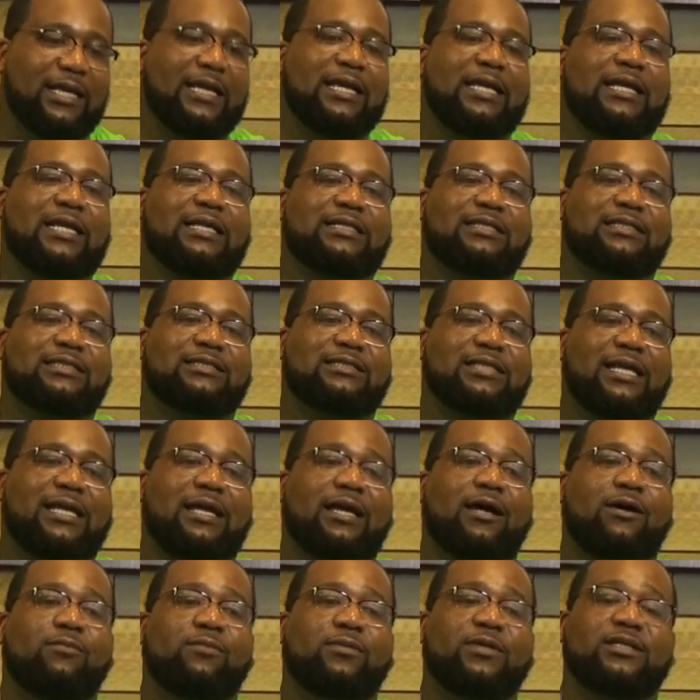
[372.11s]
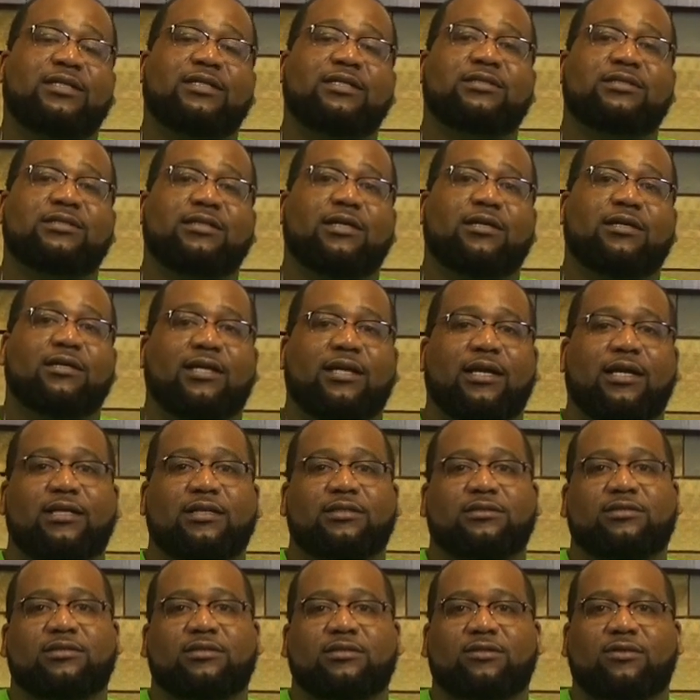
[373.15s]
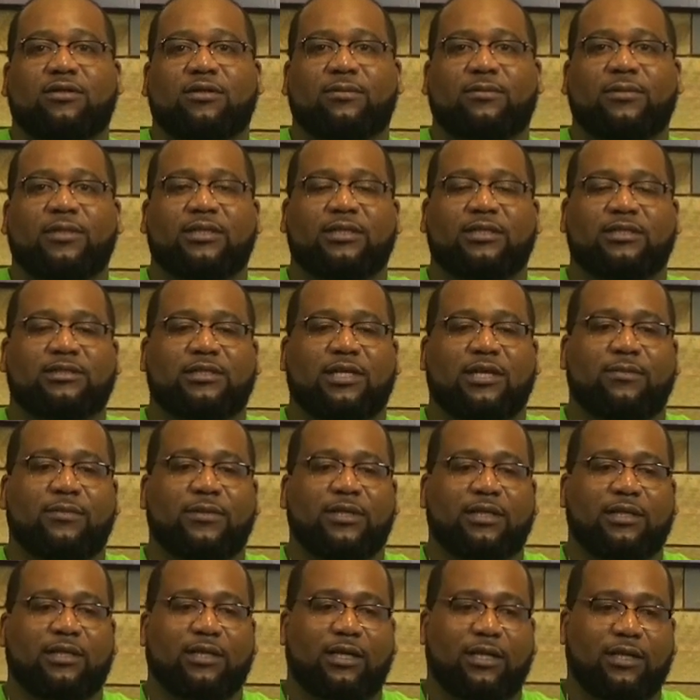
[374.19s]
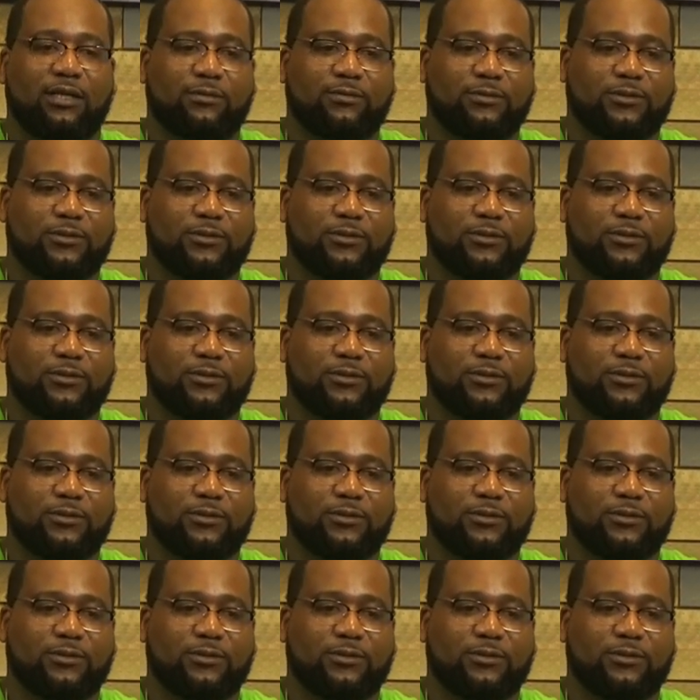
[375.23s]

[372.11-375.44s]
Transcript: Mm-hmm. Just stay up with these young cats, you know what I mean, that's coming in the game.